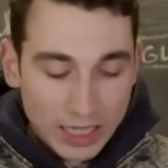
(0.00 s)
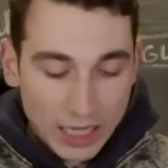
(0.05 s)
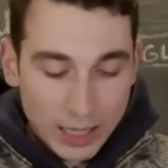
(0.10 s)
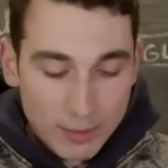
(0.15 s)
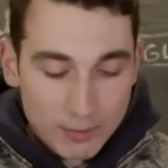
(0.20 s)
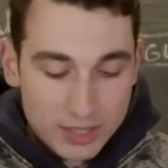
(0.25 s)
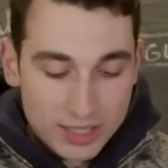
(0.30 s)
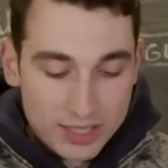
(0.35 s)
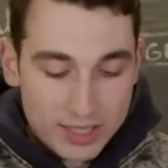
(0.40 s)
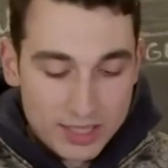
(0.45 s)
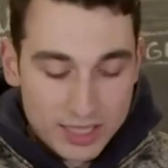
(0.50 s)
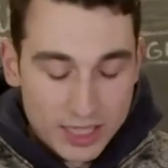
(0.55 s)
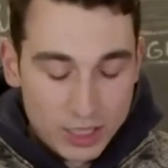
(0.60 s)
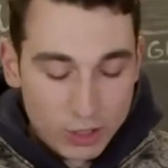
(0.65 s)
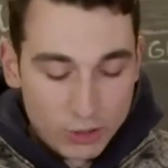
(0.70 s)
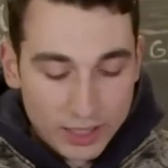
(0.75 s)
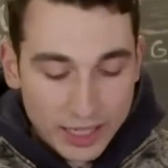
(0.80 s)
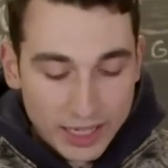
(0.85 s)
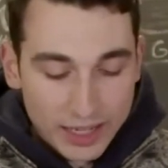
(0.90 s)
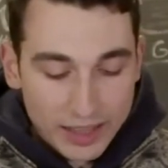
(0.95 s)
I'm
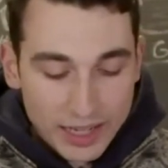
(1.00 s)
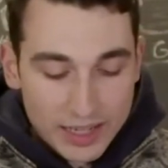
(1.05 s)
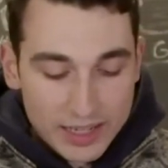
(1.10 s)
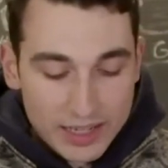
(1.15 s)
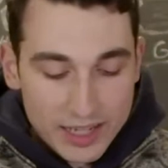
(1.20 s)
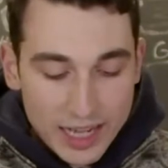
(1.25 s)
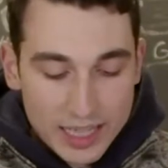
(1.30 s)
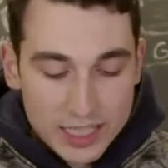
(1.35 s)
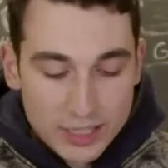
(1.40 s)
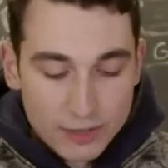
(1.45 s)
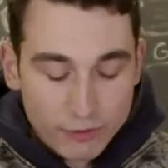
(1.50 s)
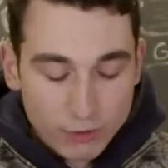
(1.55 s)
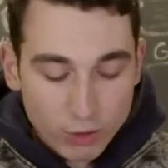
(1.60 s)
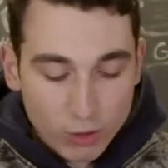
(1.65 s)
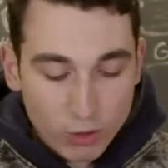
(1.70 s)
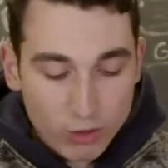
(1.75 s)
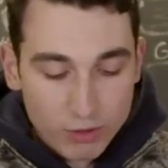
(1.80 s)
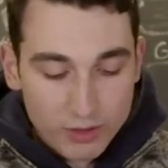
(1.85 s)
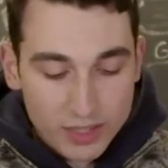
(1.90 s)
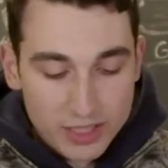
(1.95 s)
still getting that nice
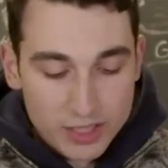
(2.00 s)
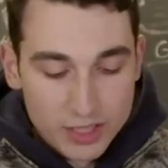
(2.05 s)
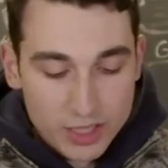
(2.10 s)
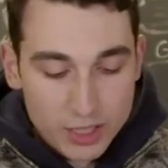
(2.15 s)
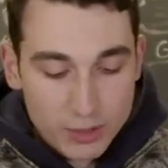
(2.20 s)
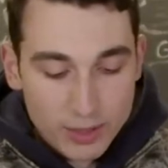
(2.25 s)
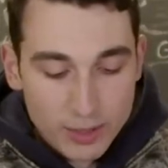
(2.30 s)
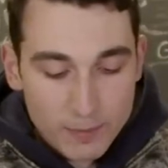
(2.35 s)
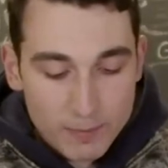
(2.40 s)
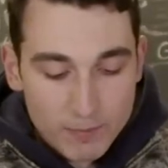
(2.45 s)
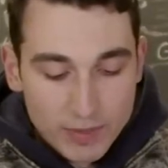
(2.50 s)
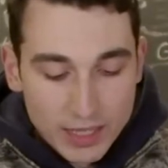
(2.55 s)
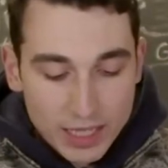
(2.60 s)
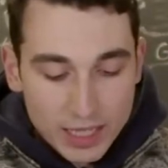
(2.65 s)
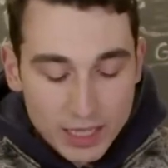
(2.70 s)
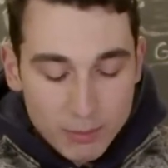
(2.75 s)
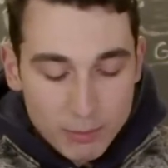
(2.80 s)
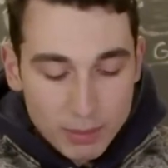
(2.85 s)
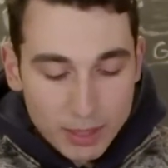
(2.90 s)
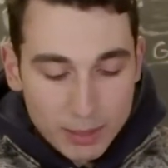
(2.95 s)
floralness to it,
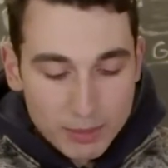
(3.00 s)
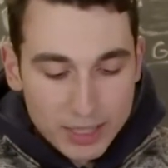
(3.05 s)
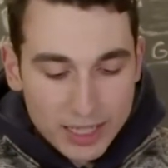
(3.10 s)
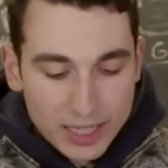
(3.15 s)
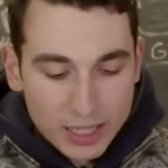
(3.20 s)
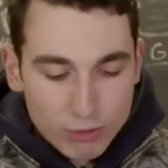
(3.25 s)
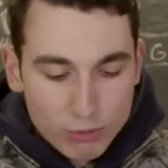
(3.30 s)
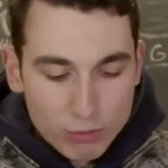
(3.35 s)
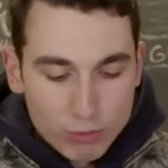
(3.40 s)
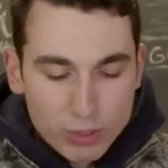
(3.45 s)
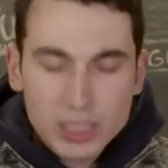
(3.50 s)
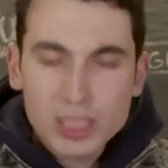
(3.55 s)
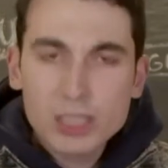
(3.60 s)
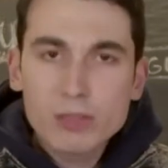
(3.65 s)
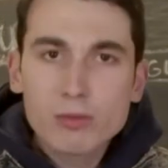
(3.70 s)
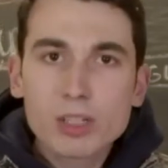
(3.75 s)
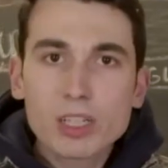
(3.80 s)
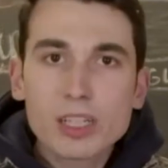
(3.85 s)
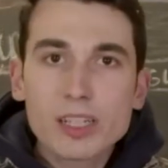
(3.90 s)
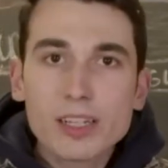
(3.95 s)
but I'm getting a
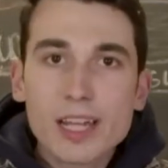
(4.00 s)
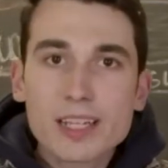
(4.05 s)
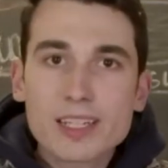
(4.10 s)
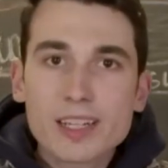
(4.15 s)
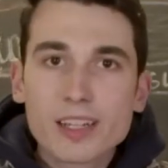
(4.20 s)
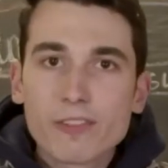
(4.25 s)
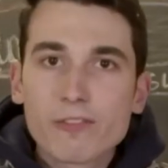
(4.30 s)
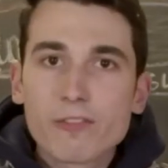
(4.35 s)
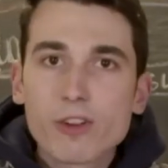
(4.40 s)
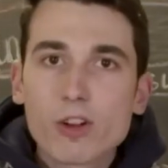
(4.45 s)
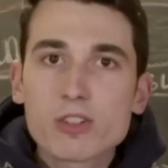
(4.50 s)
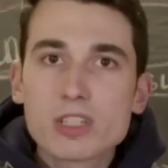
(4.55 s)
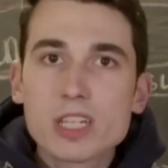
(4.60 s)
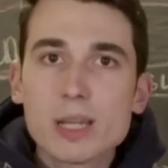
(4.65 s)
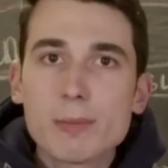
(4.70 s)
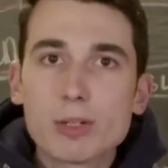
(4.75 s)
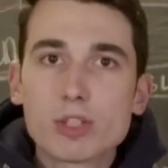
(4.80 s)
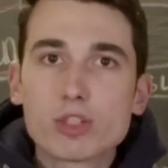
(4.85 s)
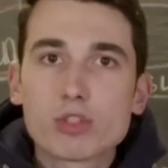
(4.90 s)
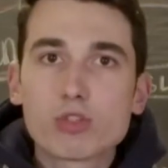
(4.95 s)
really, really nice on the first
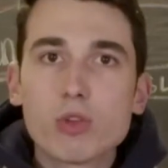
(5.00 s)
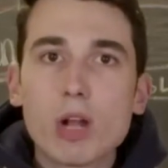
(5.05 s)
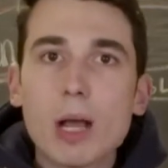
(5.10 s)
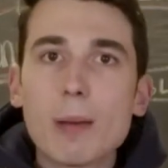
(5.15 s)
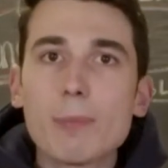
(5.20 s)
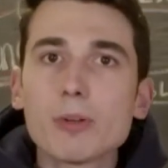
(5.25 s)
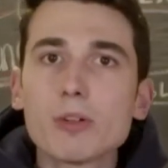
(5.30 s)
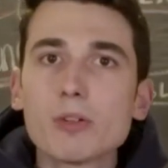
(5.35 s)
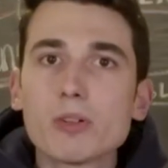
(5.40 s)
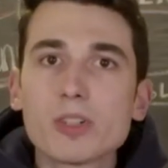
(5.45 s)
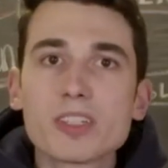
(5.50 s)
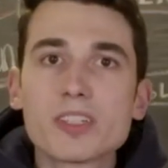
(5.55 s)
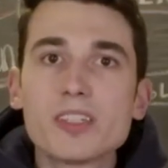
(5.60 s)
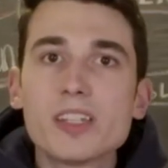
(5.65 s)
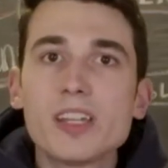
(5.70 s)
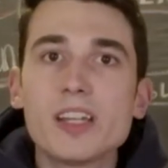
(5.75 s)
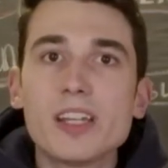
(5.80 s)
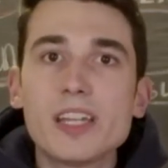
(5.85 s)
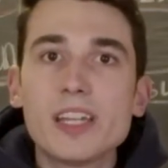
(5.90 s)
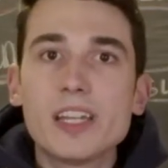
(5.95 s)
sip, a tropical
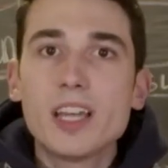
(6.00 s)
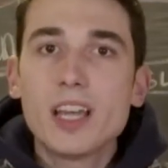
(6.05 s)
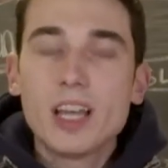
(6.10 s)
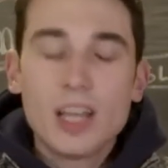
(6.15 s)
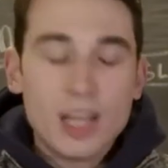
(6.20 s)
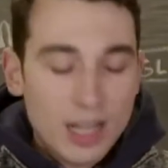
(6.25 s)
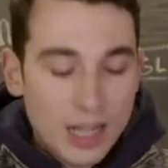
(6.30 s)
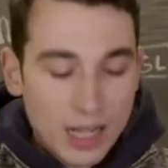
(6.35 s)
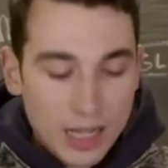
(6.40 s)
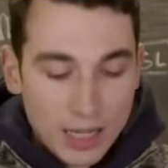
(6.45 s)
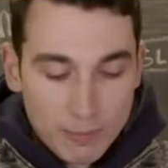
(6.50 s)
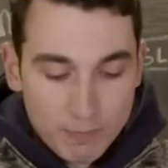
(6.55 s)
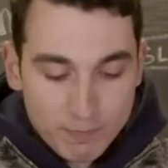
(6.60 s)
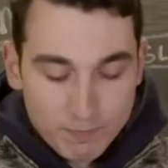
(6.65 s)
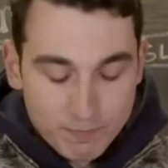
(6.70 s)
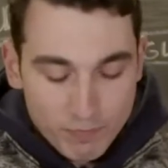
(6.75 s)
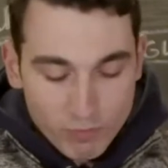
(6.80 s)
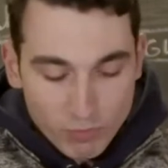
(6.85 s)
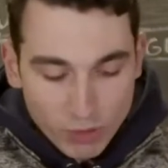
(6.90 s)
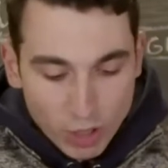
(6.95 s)
acidity,
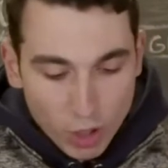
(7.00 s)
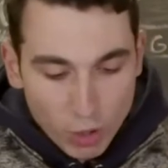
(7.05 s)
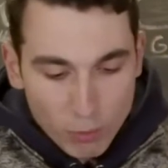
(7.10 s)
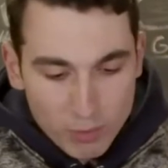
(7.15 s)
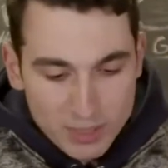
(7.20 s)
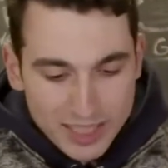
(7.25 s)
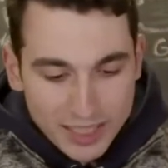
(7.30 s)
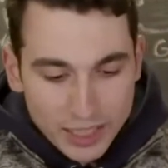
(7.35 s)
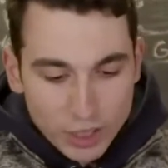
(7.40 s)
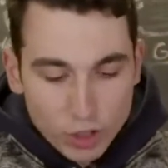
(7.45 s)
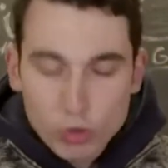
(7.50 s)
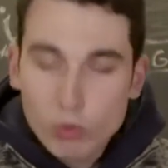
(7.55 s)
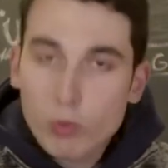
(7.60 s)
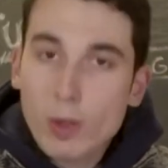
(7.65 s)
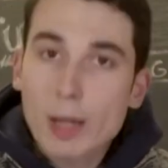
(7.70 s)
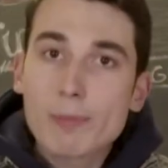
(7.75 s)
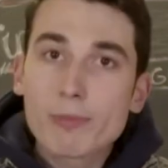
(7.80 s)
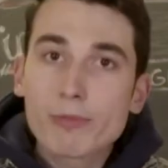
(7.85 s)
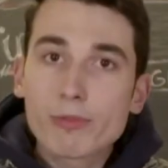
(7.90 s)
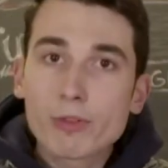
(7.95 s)
almost like a
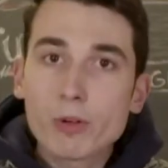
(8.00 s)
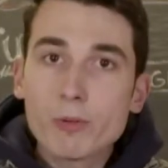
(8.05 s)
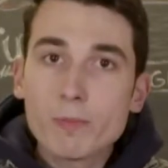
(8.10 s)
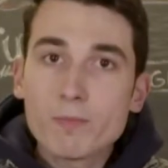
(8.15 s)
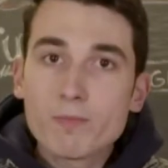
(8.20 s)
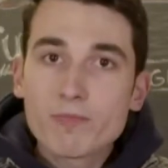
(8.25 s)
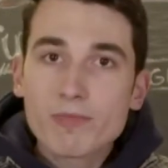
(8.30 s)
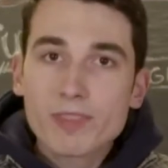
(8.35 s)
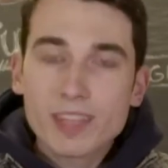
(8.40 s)
grapefruit.